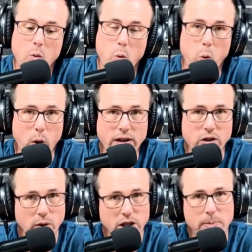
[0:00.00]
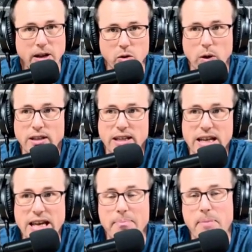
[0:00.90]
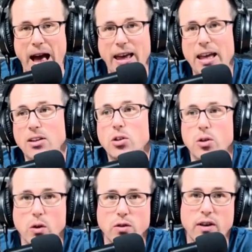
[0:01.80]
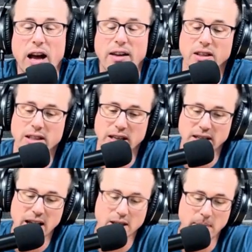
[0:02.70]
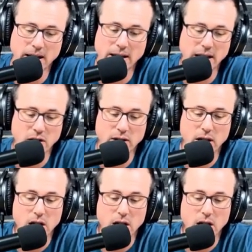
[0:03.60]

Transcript: we do expect the rates to hit back into those fives. At least that's the expectation,